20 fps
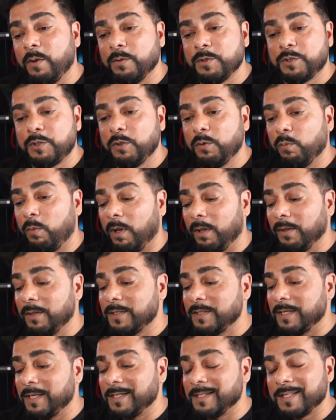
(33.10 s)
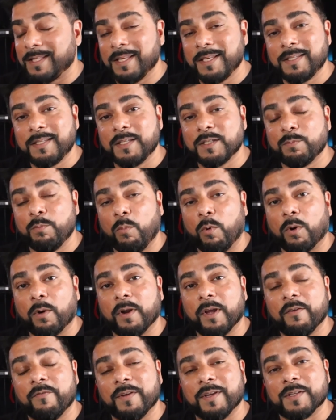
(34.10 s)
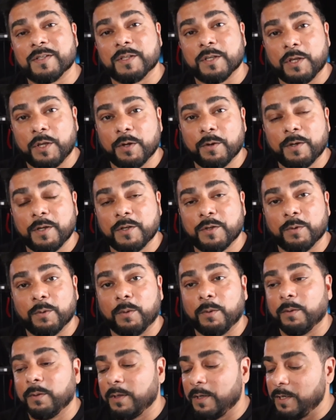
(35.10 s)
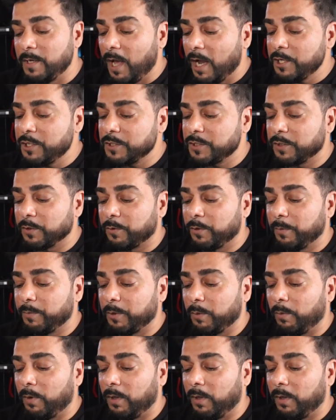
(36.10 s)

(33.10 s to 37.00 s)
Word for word: those two wallets is this is more of a security tool, not just a crypto